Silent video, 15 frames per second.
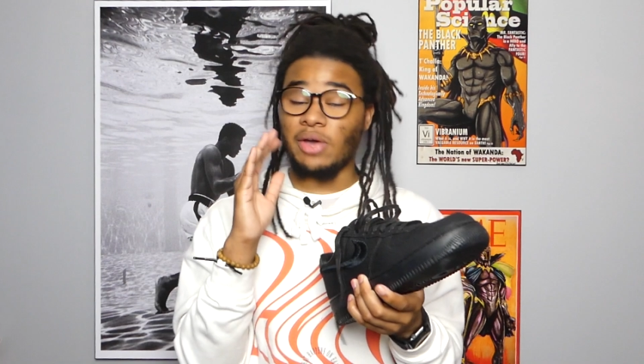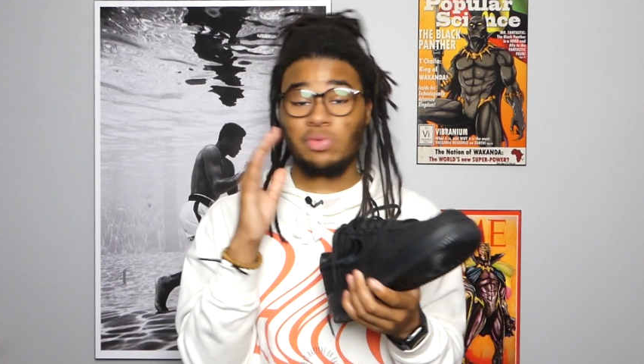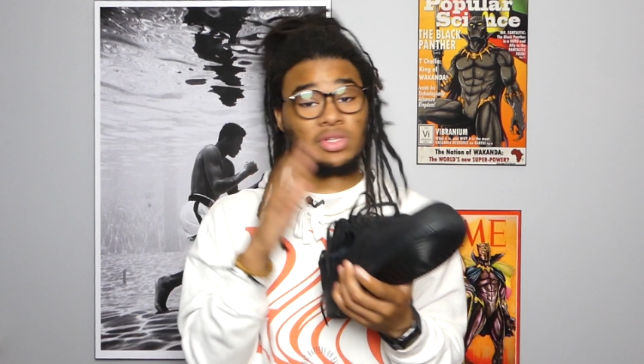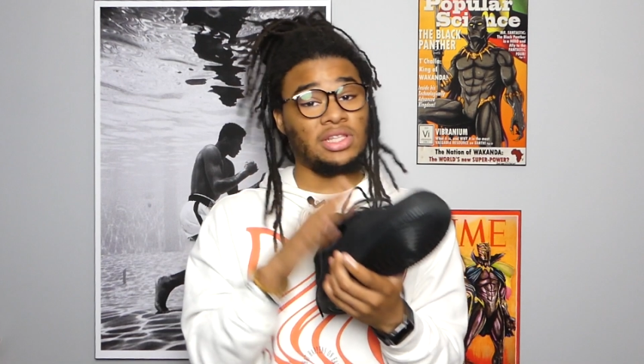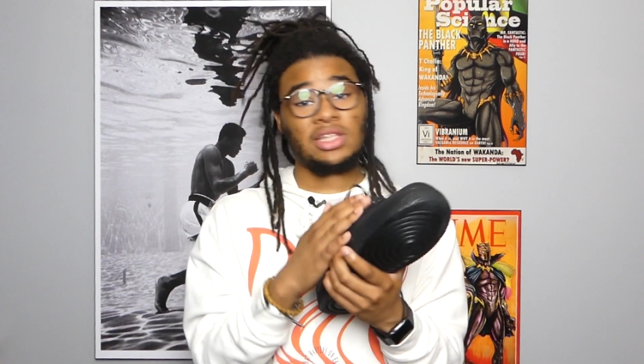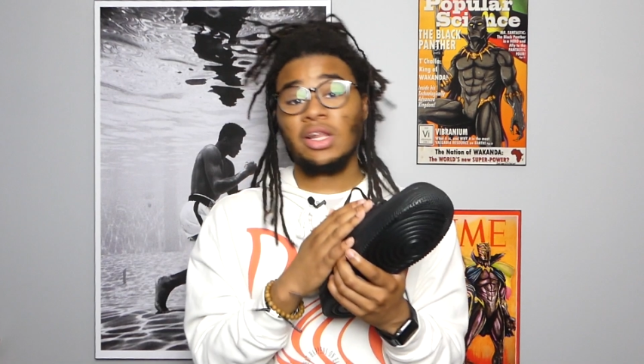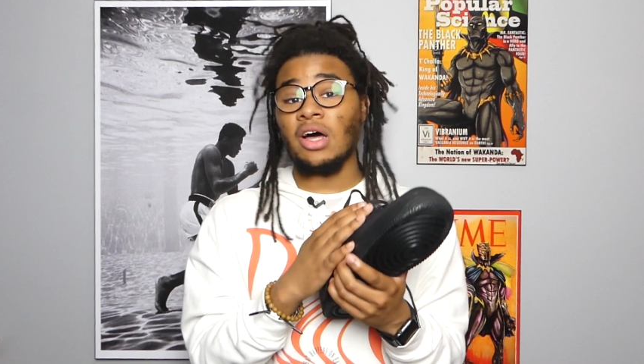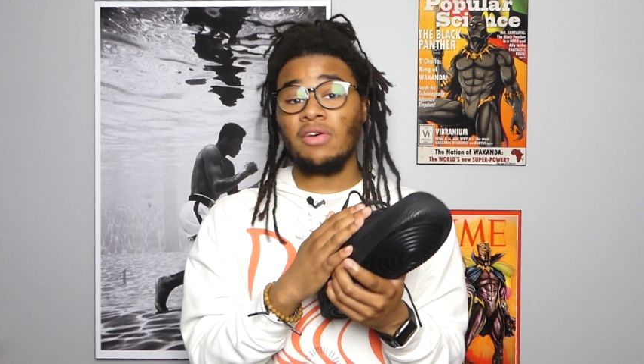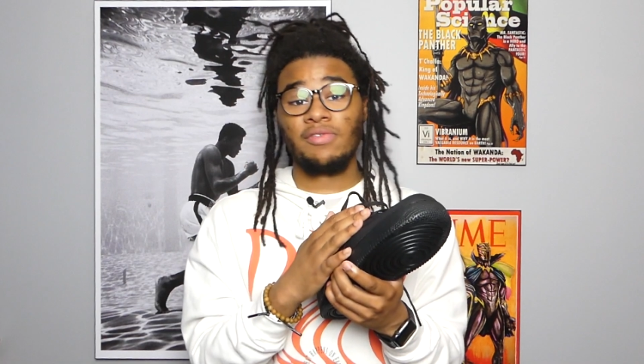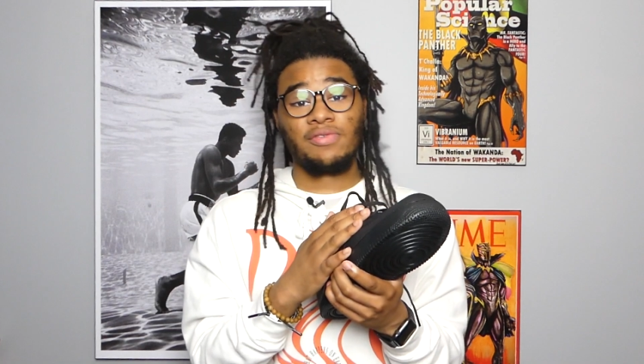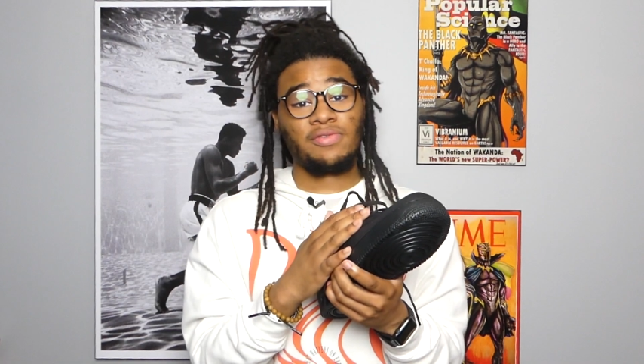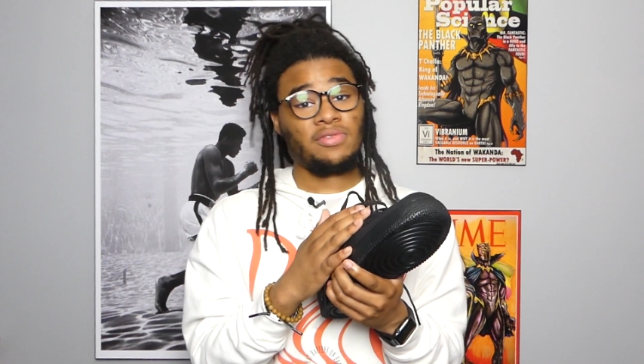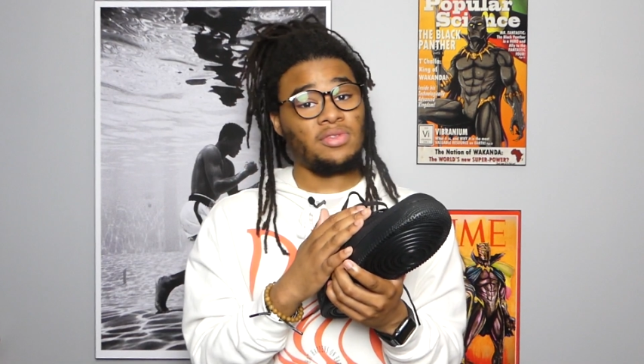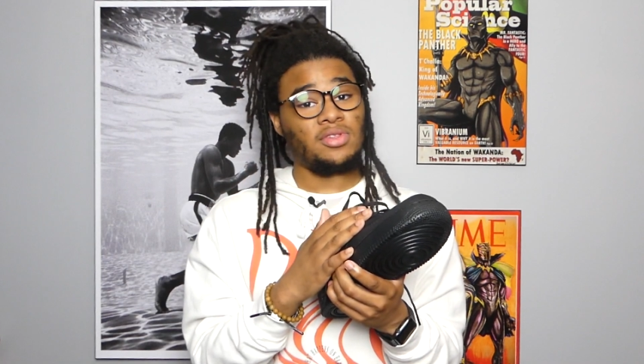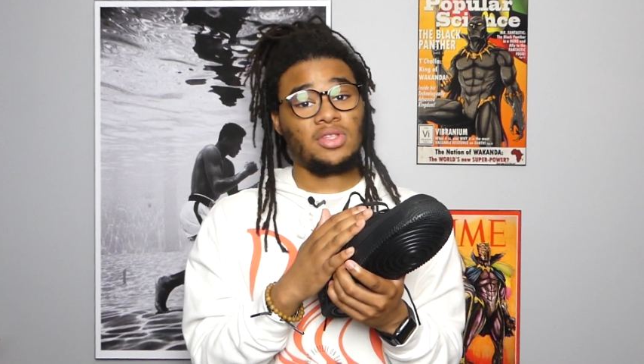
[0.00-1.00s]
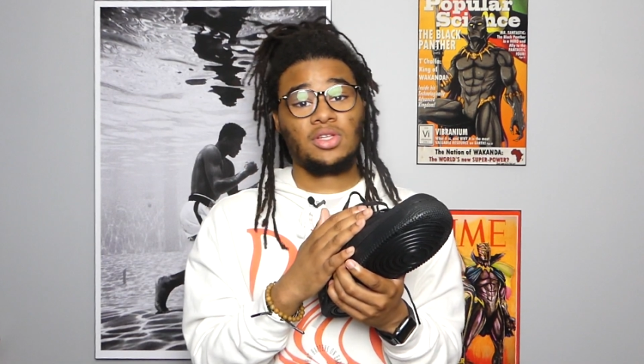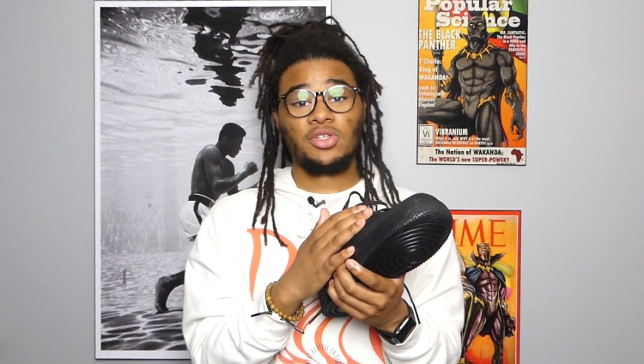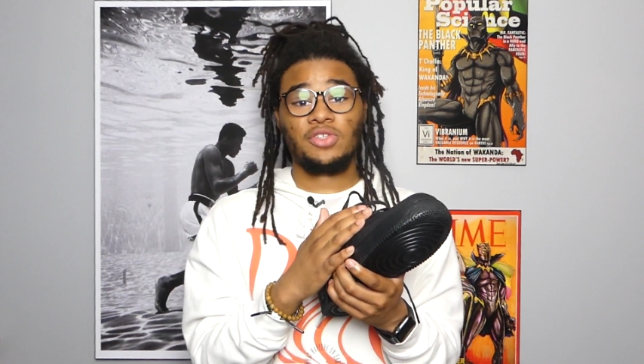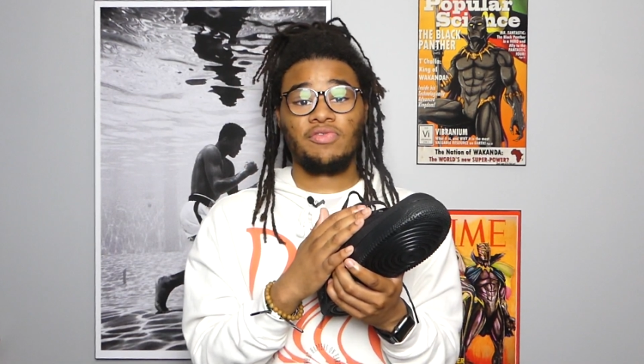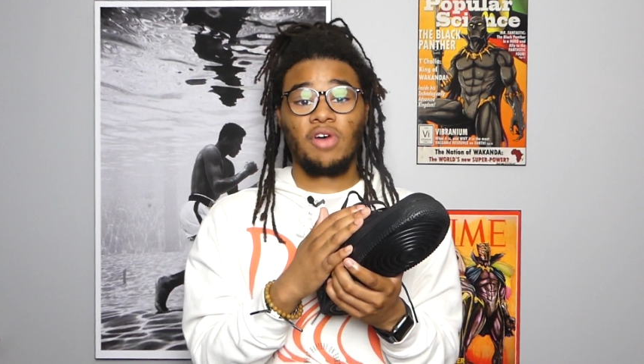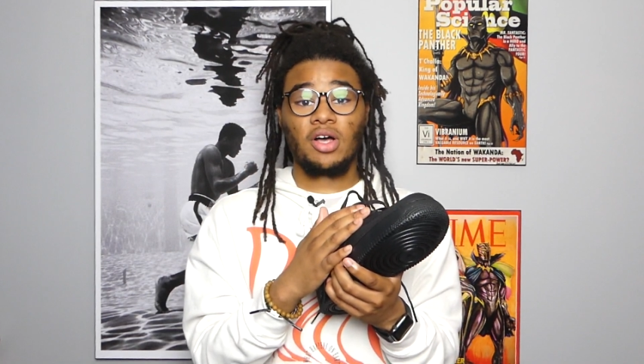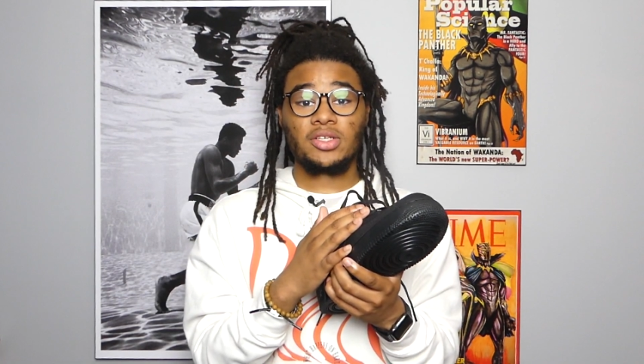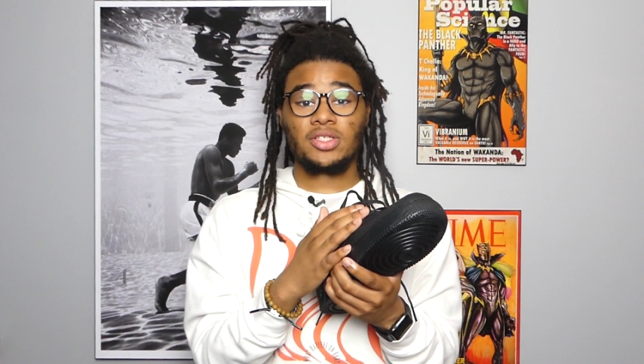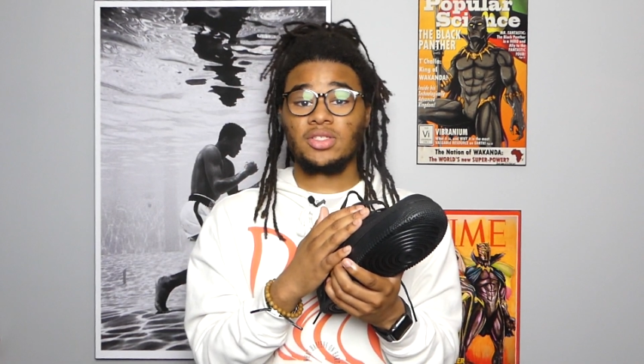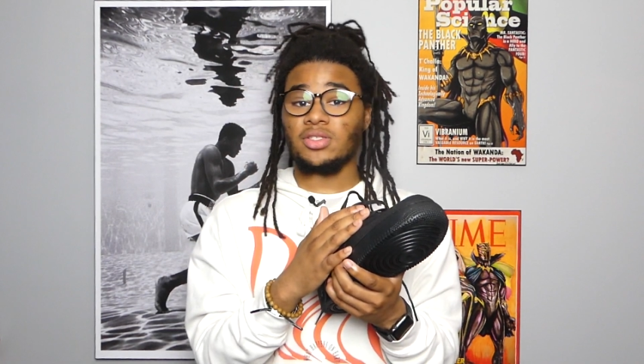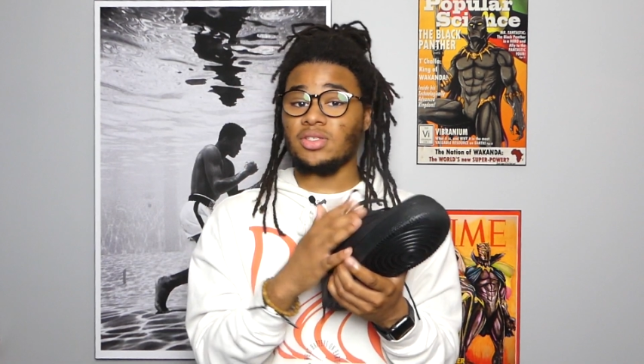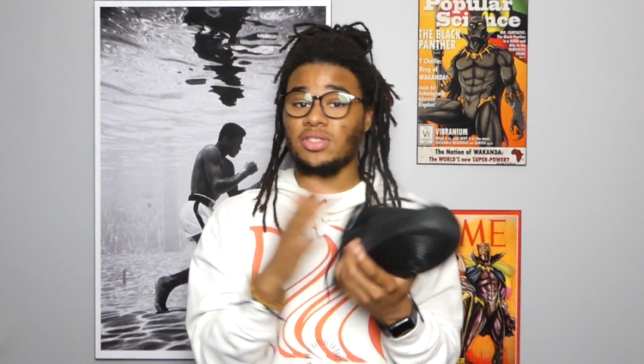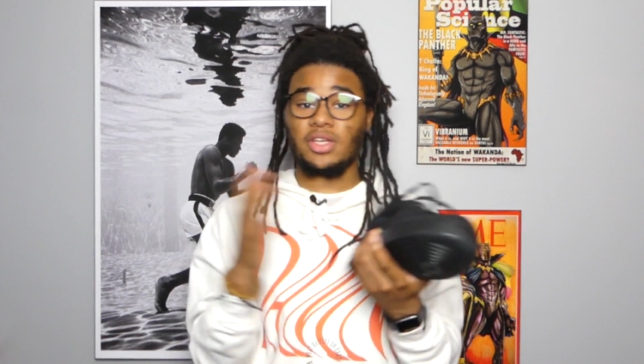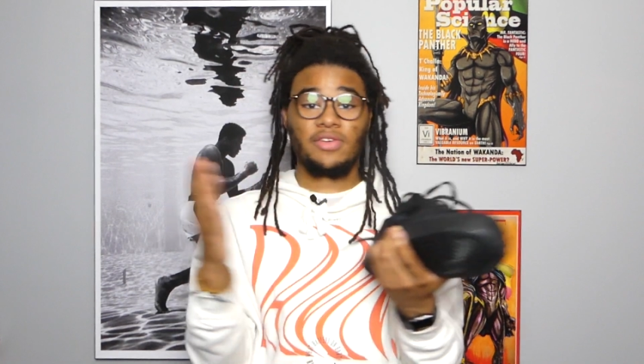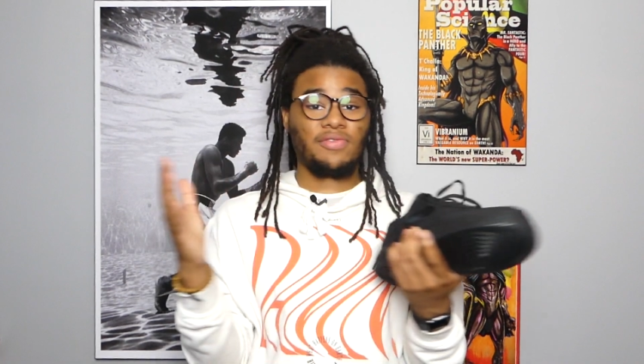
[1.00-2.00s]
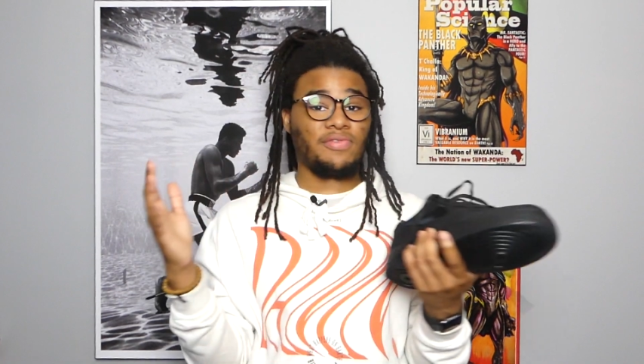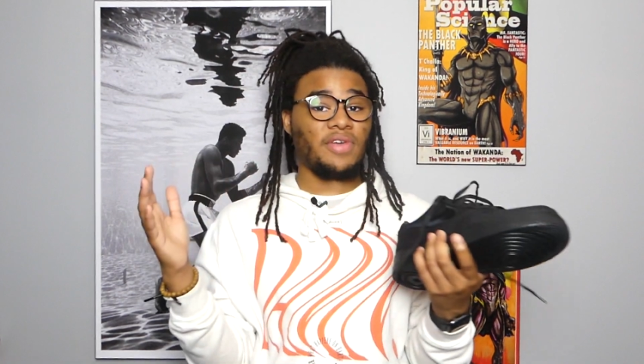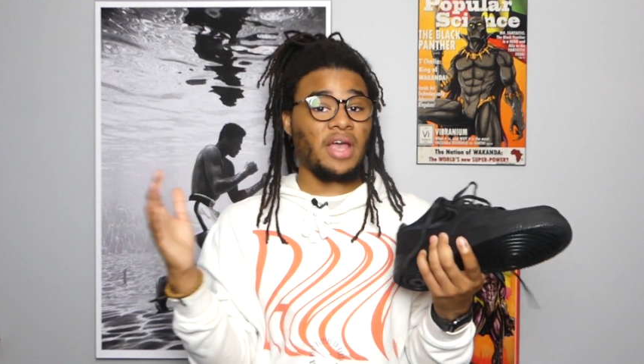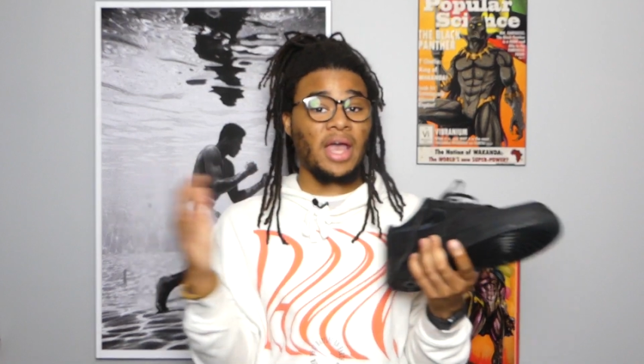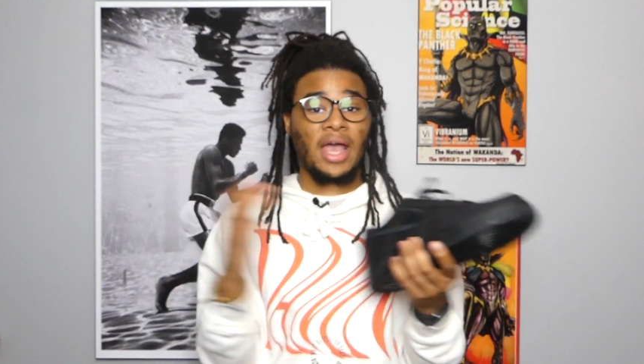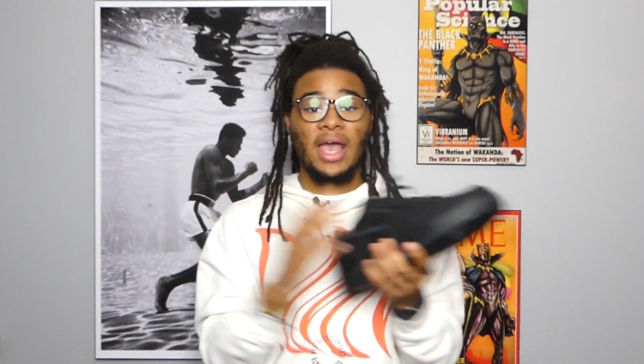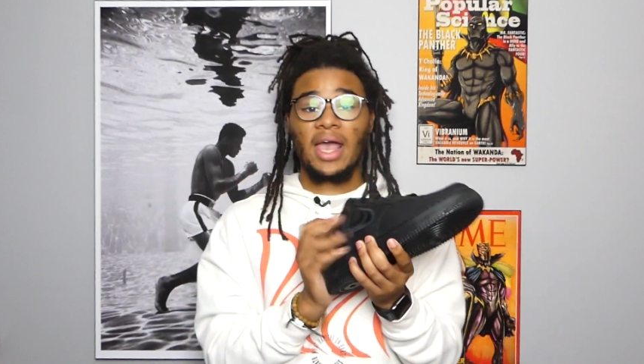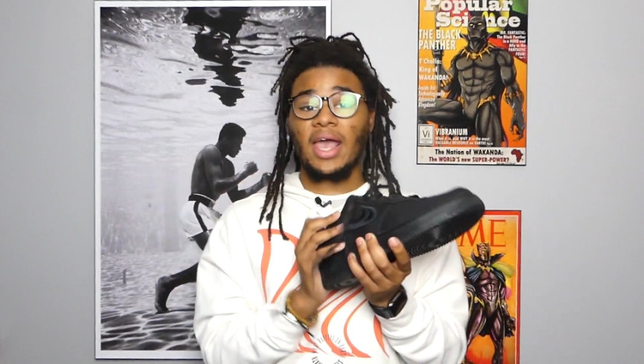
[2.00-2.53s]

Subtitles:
I would love those fossils if